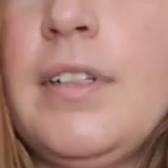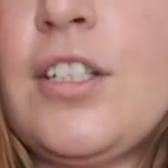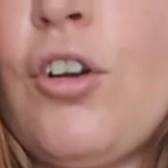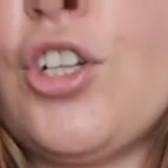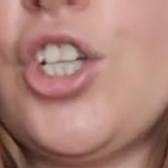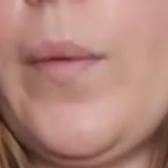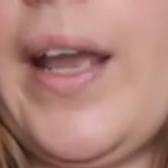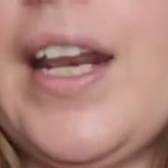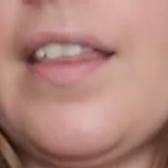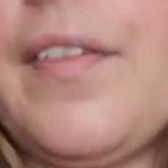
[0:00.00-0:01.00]
it's not
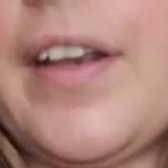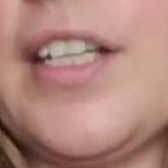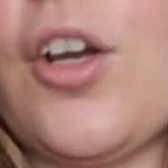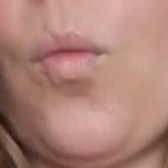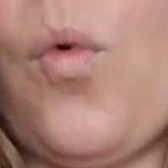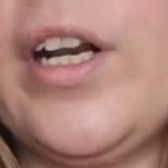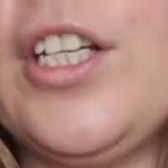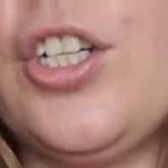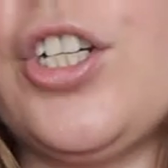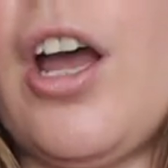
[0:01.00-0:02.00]
showing anything that I don't want
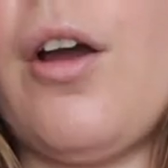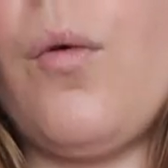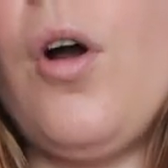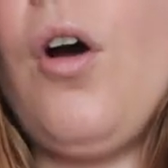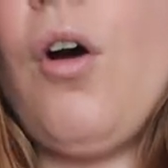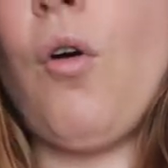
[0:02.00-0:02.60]
it to show,